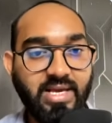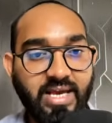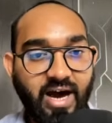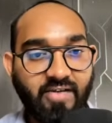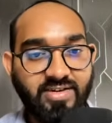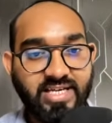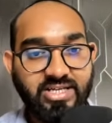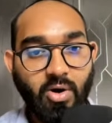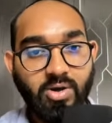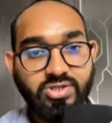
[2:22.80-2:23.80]
After that,
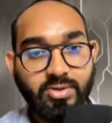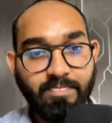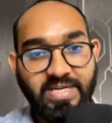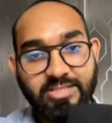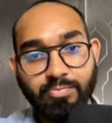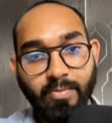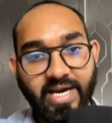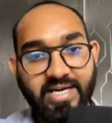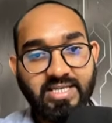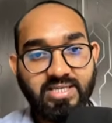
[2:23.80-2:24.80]
also, please
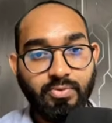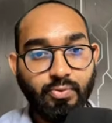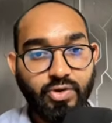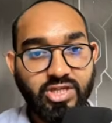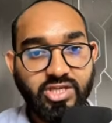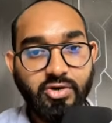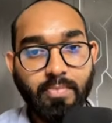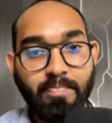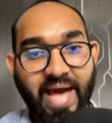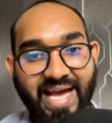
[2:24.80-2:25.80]
provide us with your
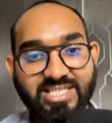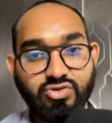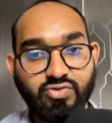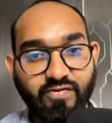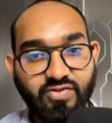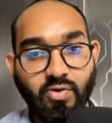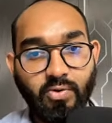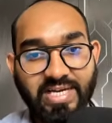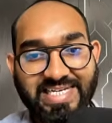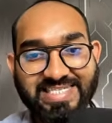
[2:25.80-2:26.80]
bank SWIFT
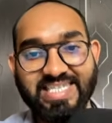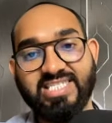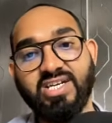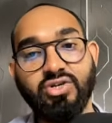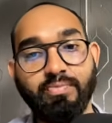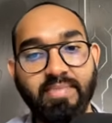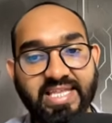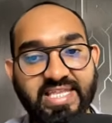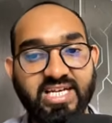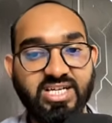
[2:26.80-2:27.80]
code. It is necessary to
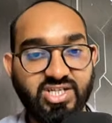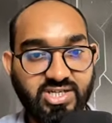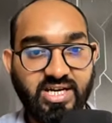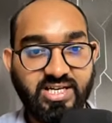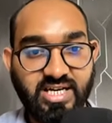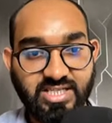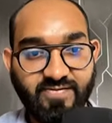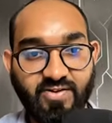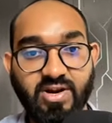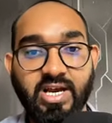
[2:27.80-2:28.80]
make the international
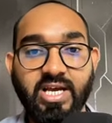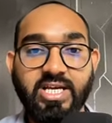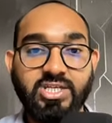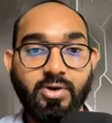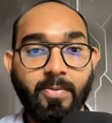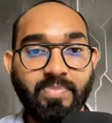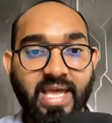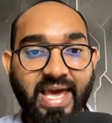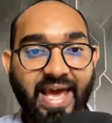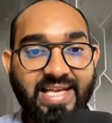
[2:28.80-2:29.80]
transfer. So
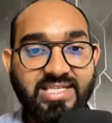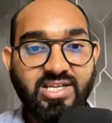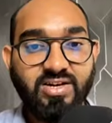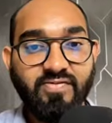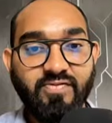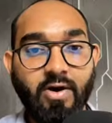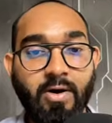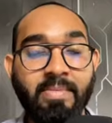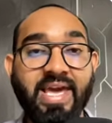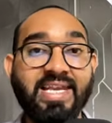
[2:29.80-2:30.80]
as they're
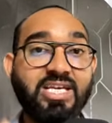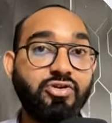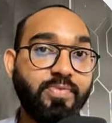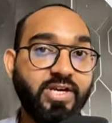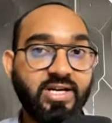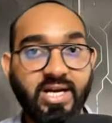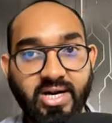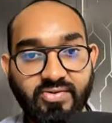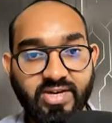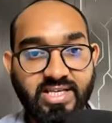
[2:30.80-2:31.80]
from an European
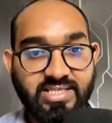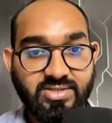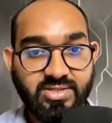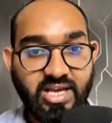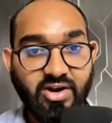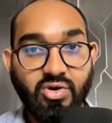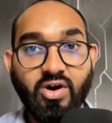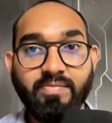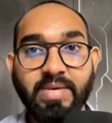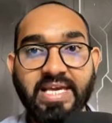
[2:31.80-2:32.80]
country, they are
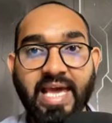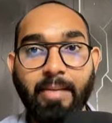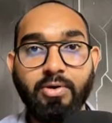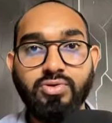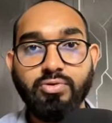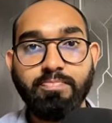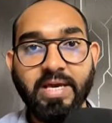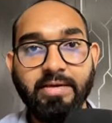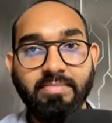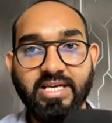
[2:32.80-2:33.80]
not being able to
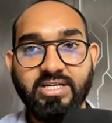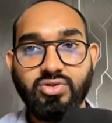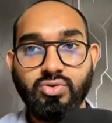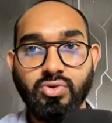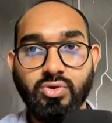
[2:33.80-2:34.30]
pay me to